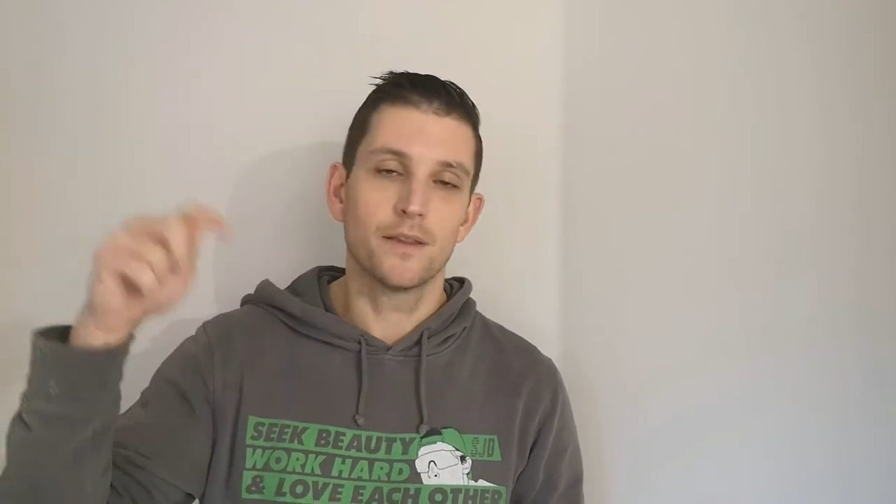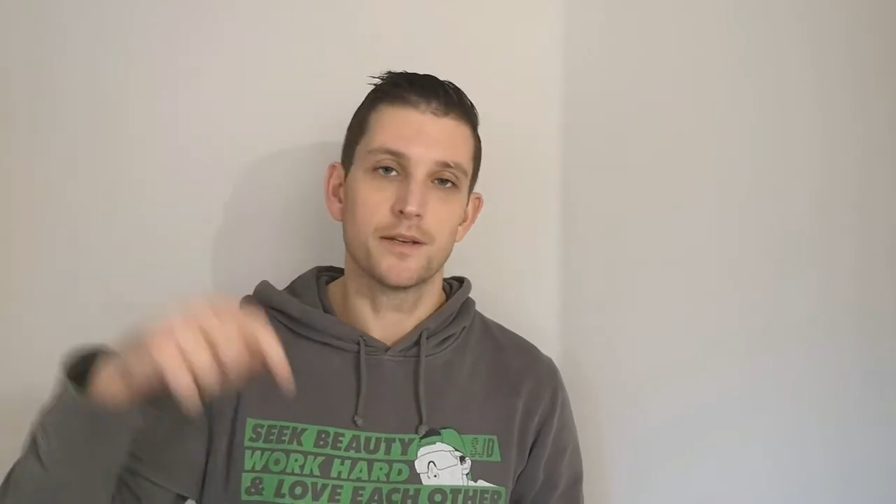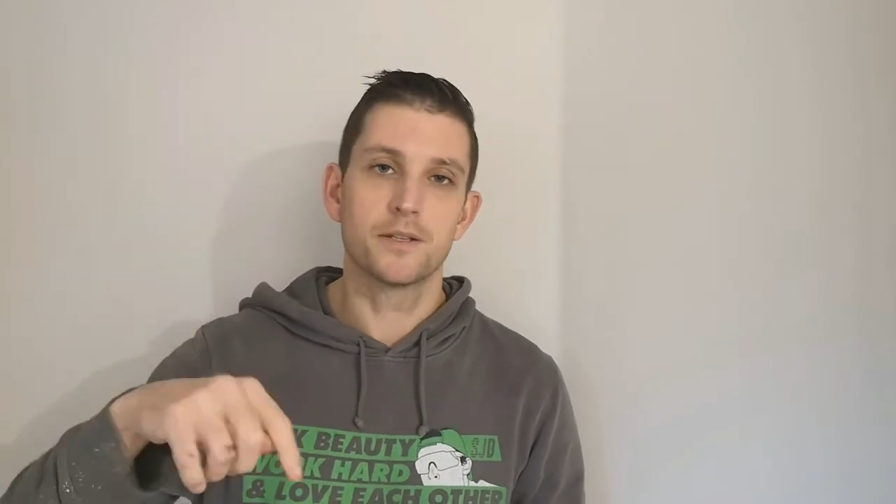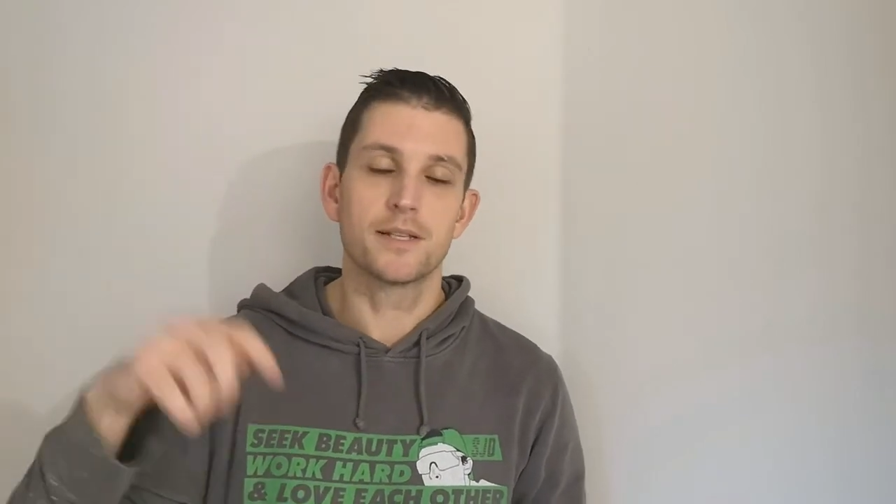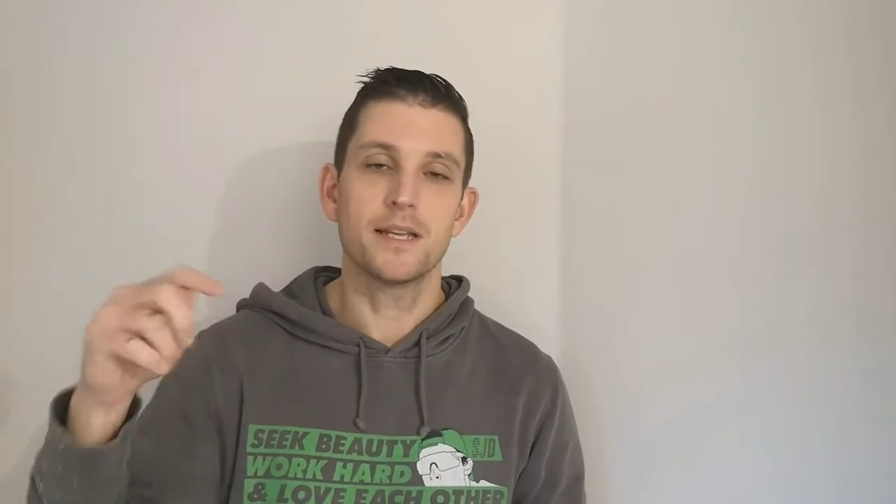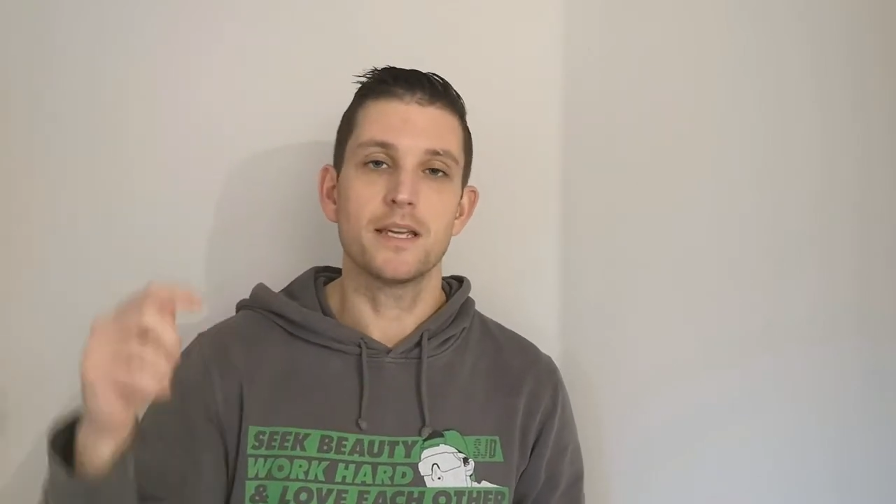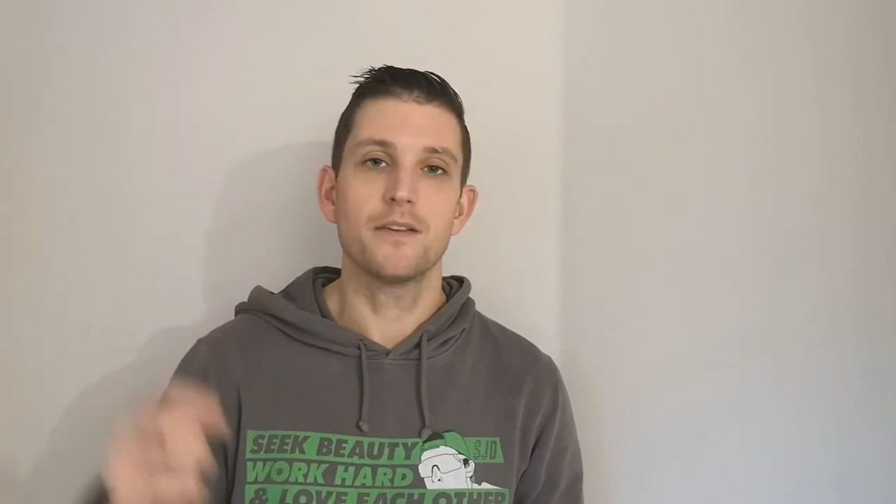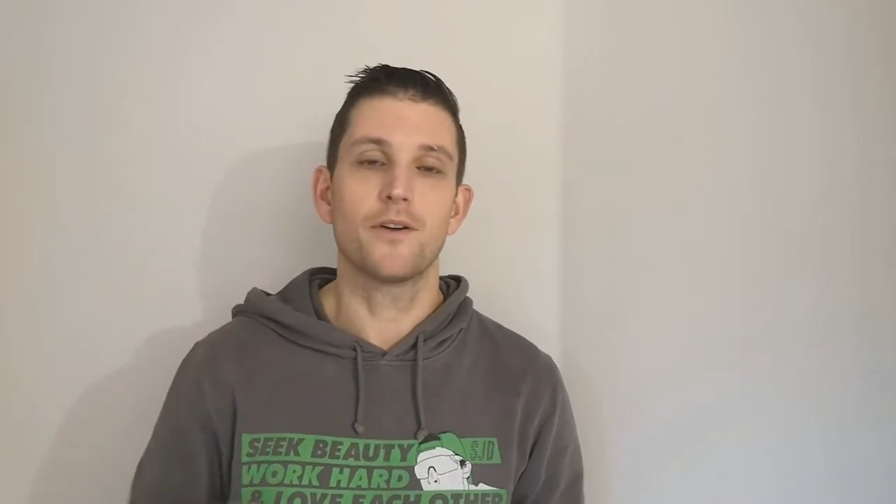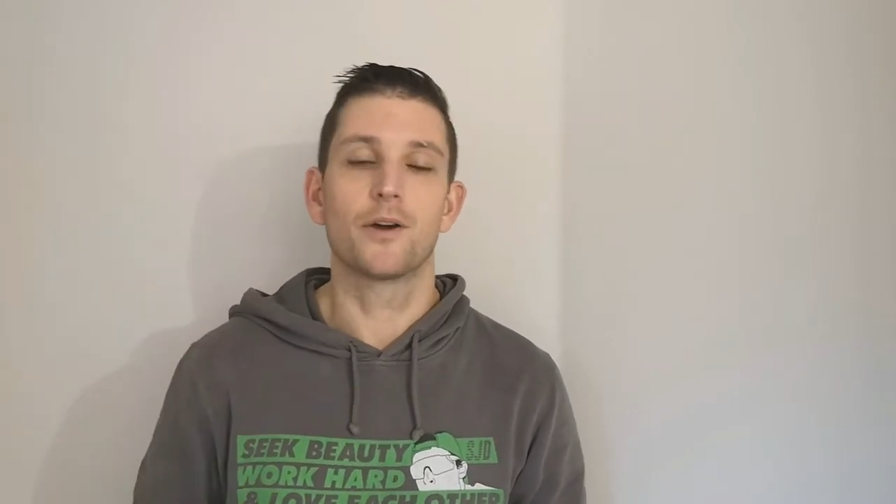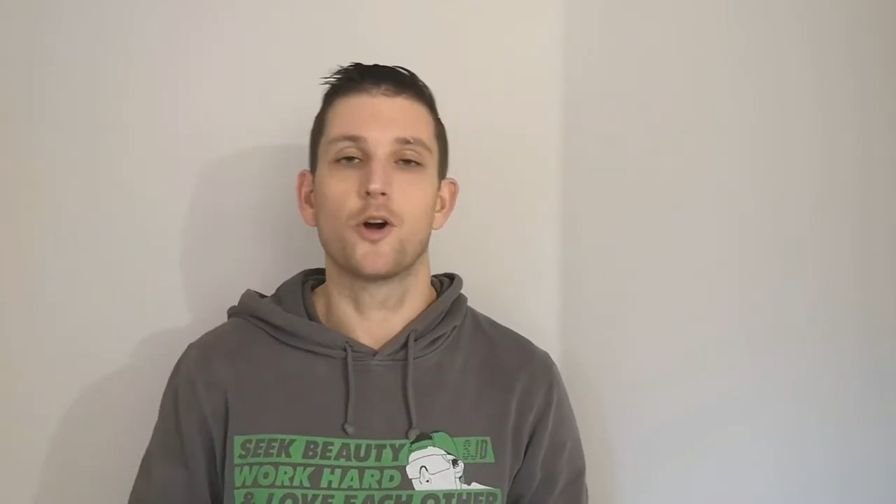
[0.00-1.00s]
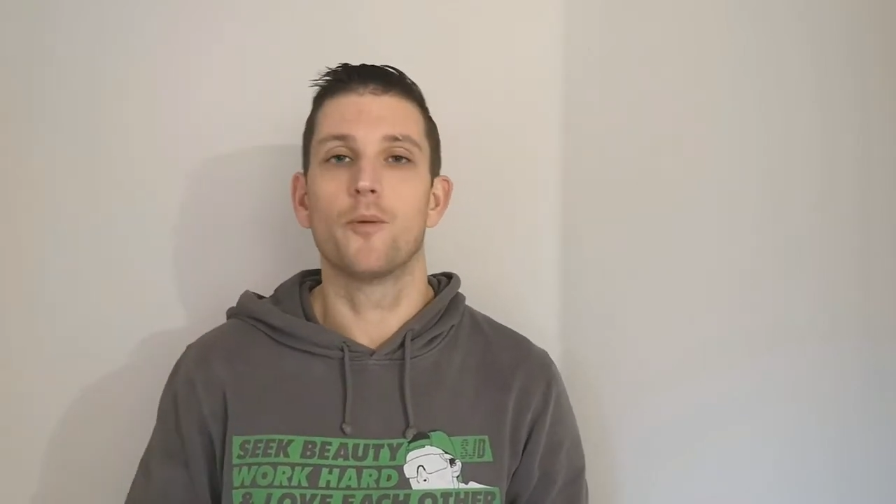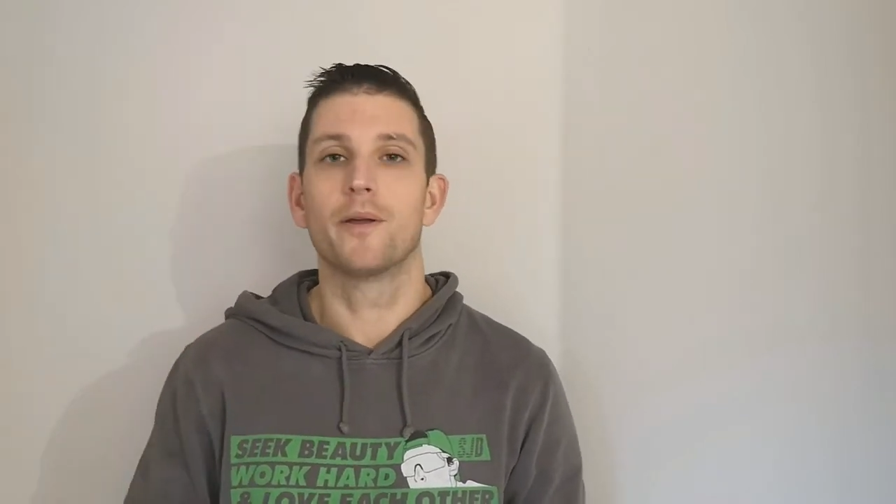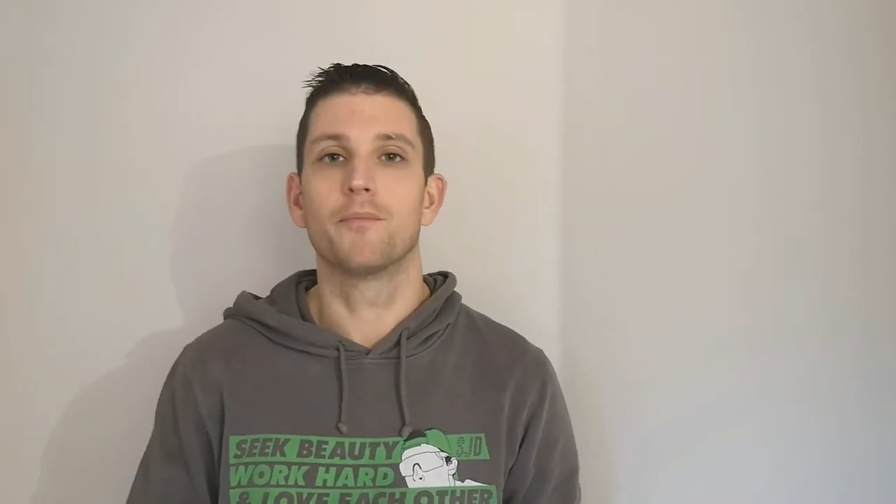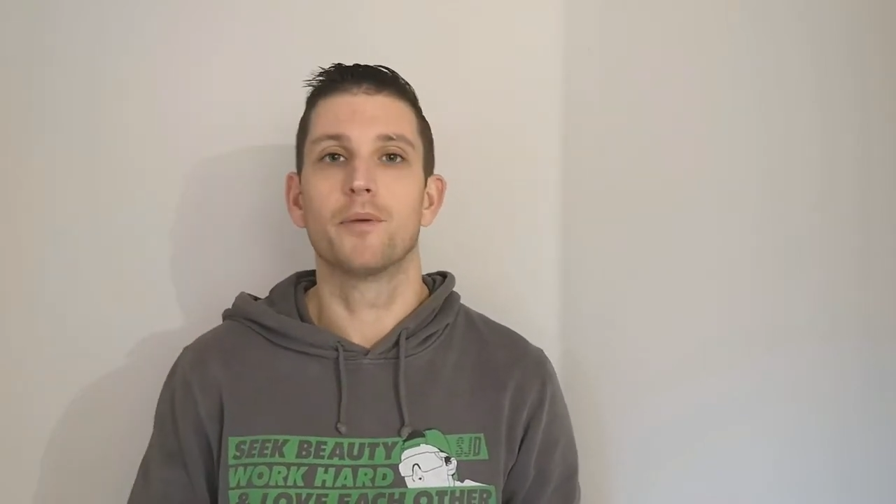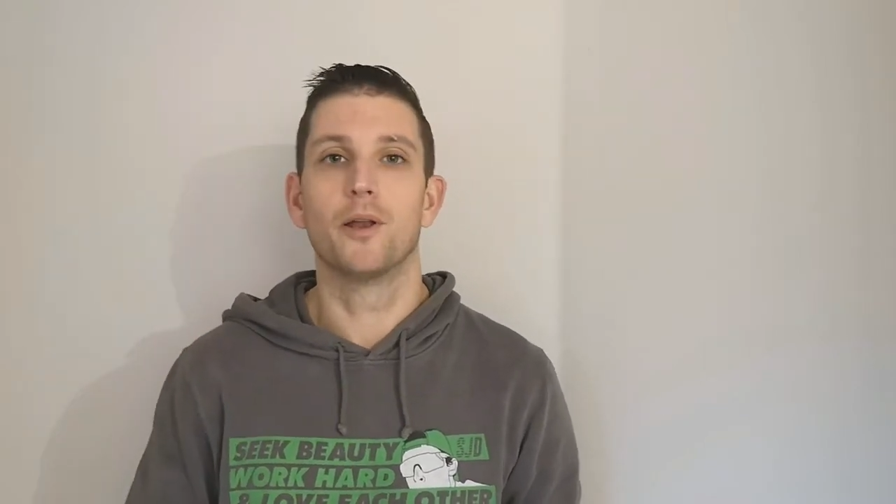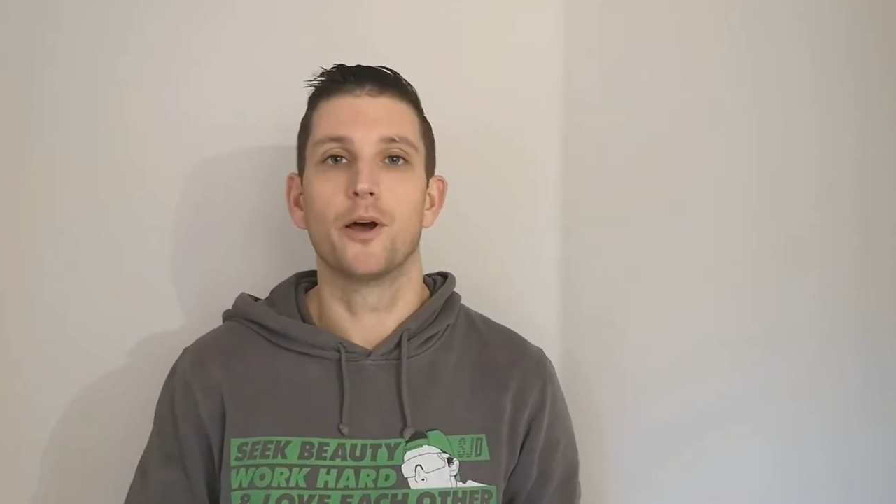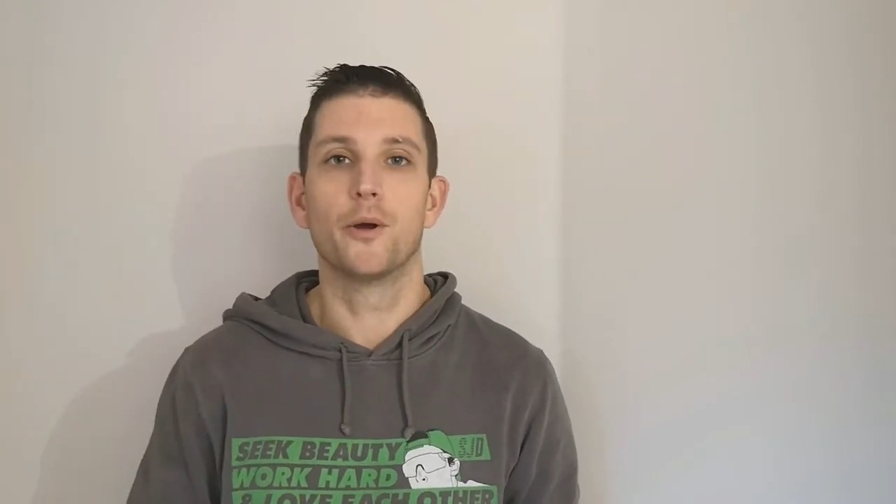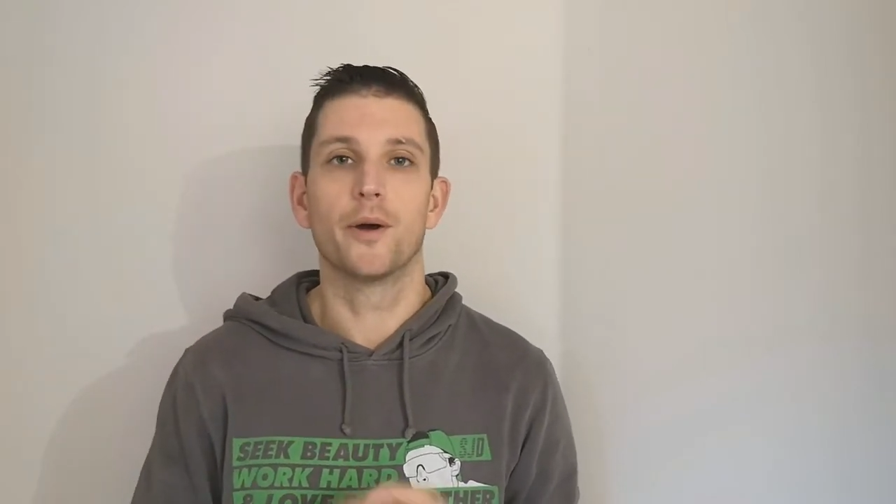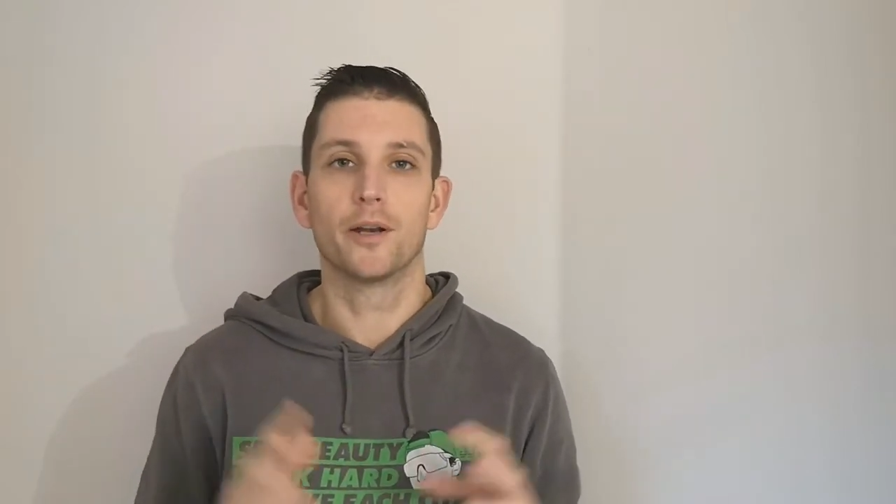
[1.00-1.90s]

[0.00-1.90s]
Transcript: then just leave a comment below